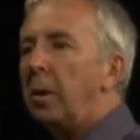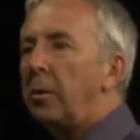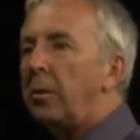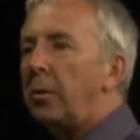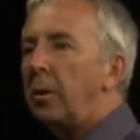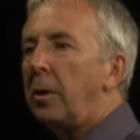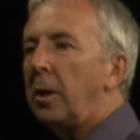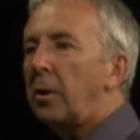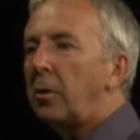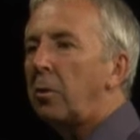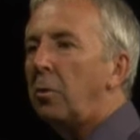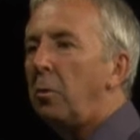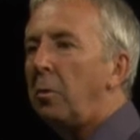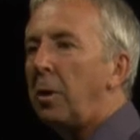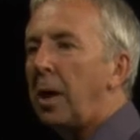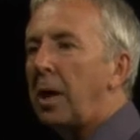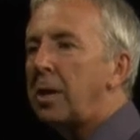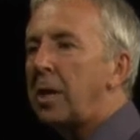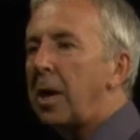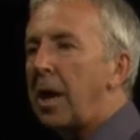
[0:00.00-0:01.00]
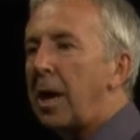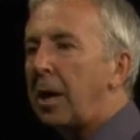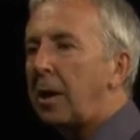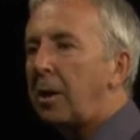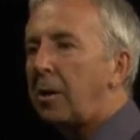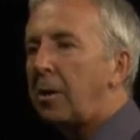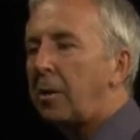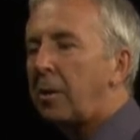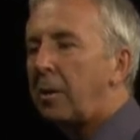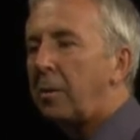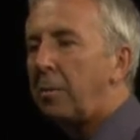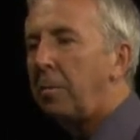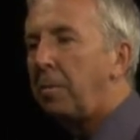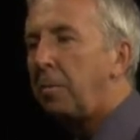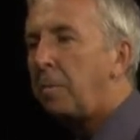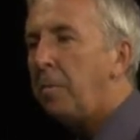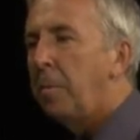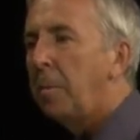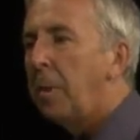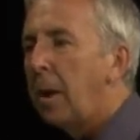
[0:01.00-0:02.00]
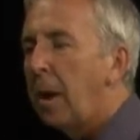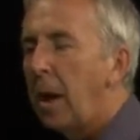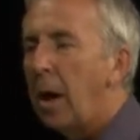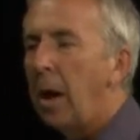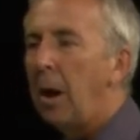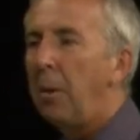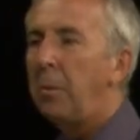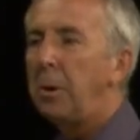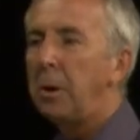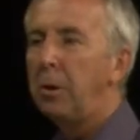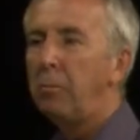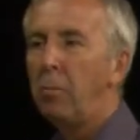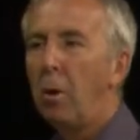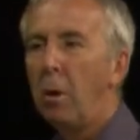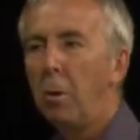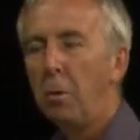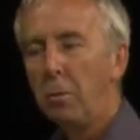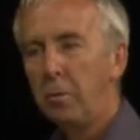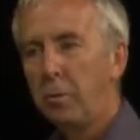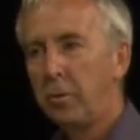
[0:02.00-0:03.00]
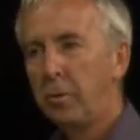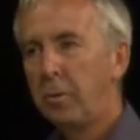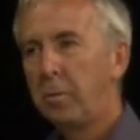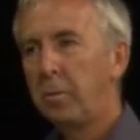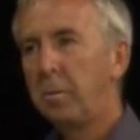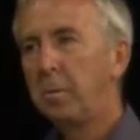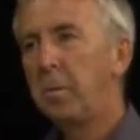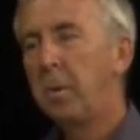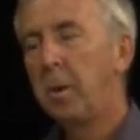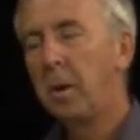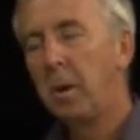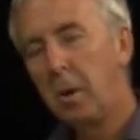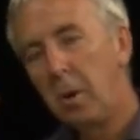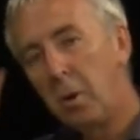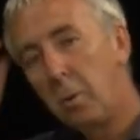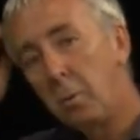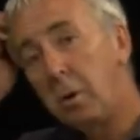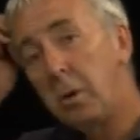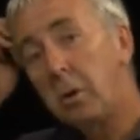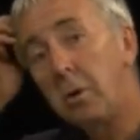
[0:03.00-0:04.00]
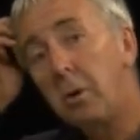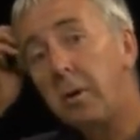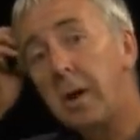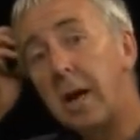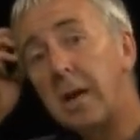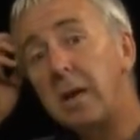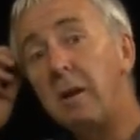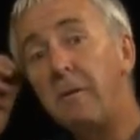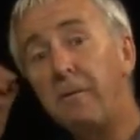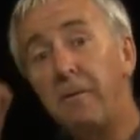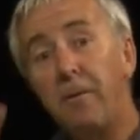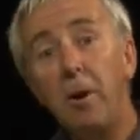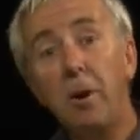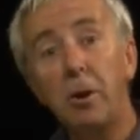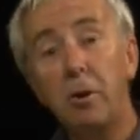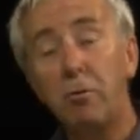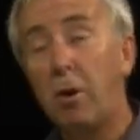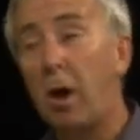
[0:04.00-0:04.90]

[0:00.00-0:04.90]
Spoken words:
So let's call that x. How many rolls? Well, you could get it first